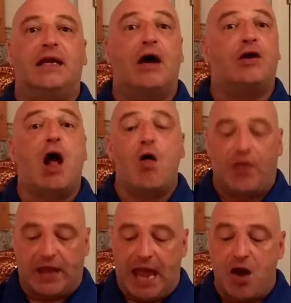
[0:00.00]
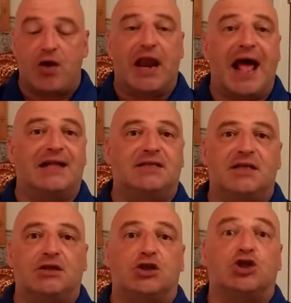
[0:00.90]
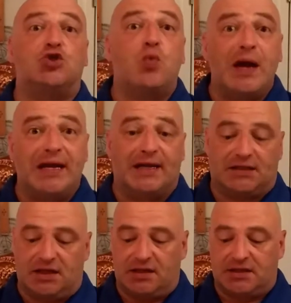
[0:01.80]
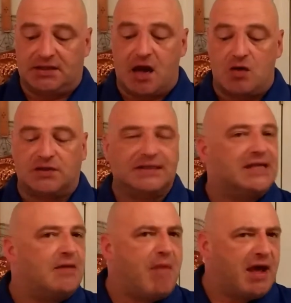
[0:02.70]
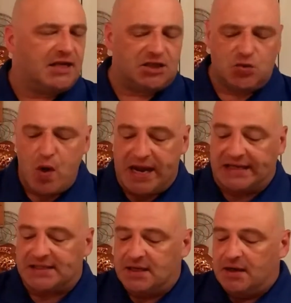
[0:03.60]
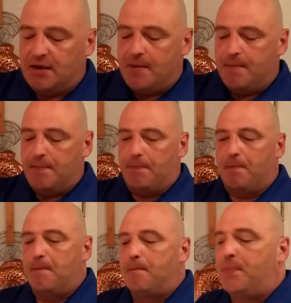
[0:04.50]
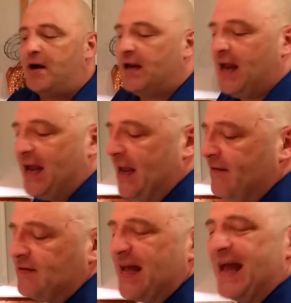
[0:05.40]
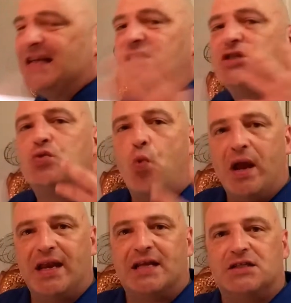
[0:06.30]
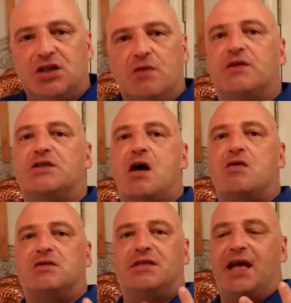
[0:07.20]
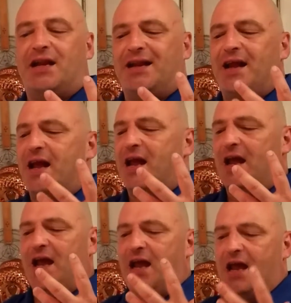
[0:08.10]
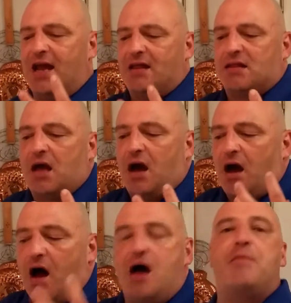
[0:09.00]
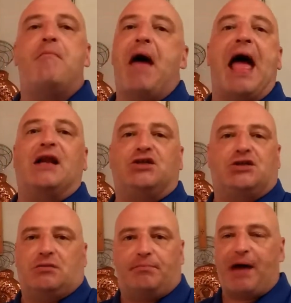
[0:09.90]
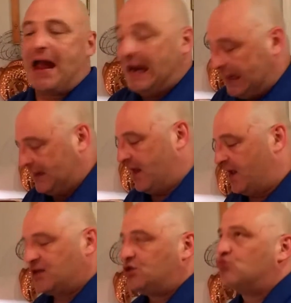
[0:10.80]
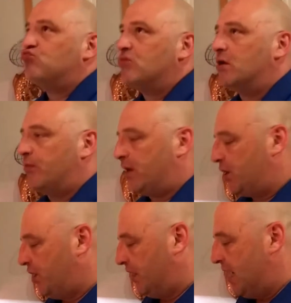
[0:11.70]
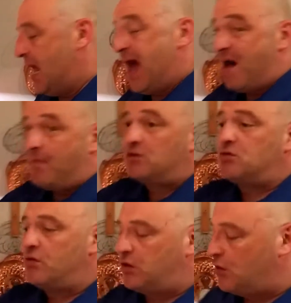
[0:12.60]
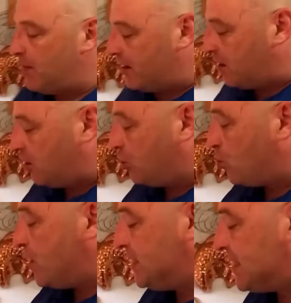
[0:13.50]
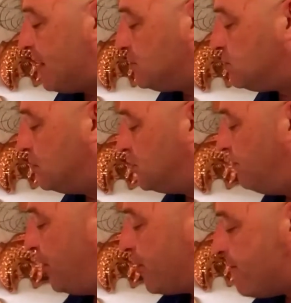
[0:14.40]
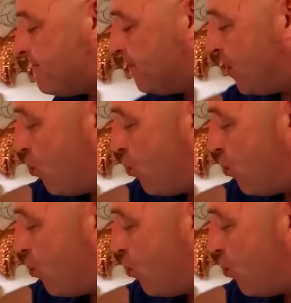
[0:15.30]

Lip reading: Now, y'all, the carrot adds such a sweetness to the sauce. It doesn't make it sweet, but it gives a sweetness to the sauce that is unmatched by anything. It's just really, really good. I'm also going to throw in about 3 tablespoons of butter